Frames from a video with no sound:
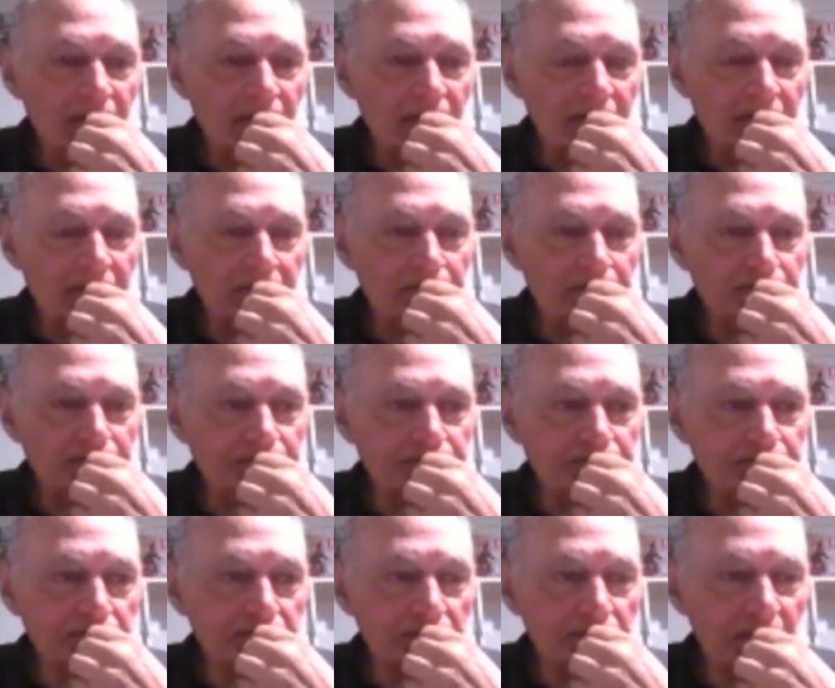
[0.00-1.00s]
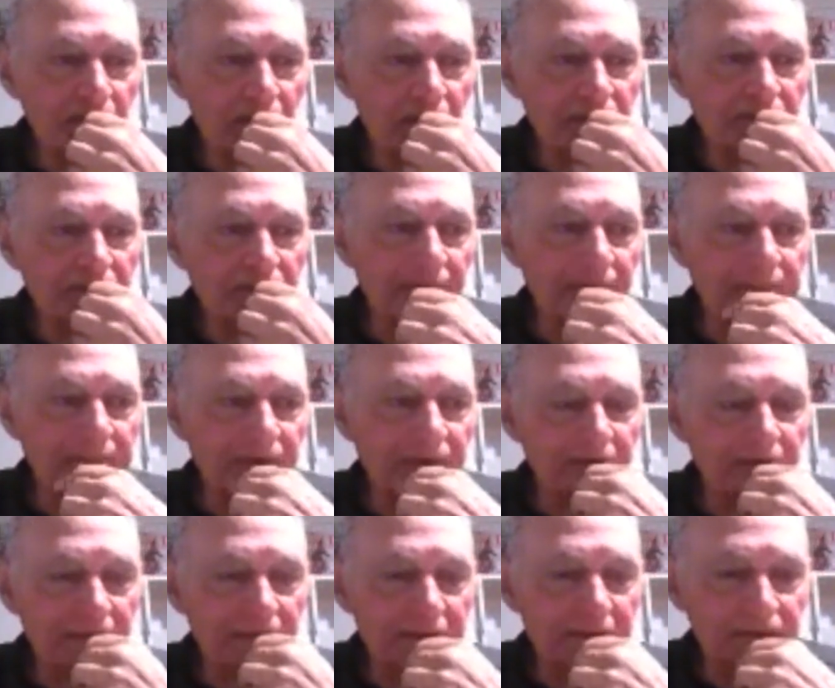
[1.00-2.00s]
I stopped
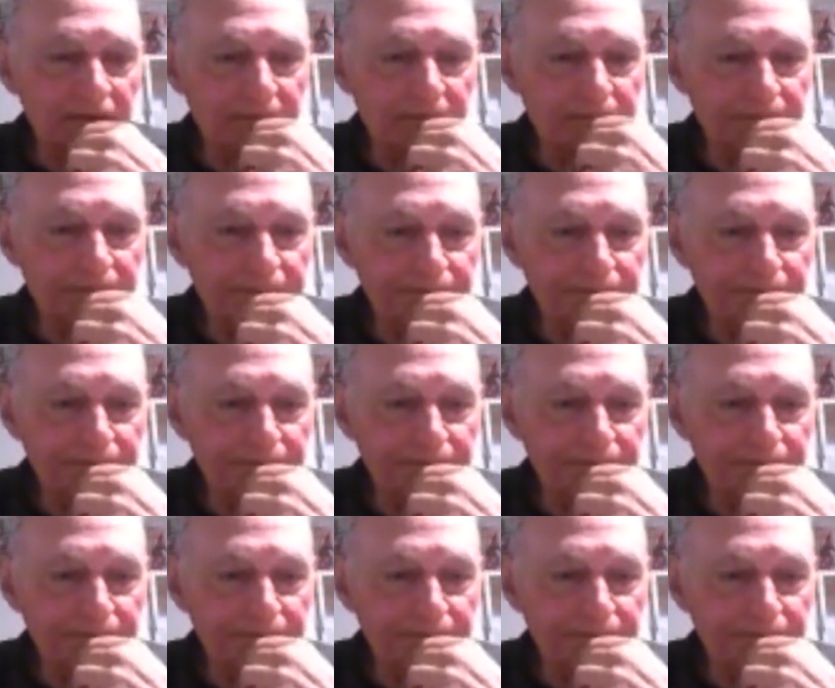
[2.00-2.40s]
at the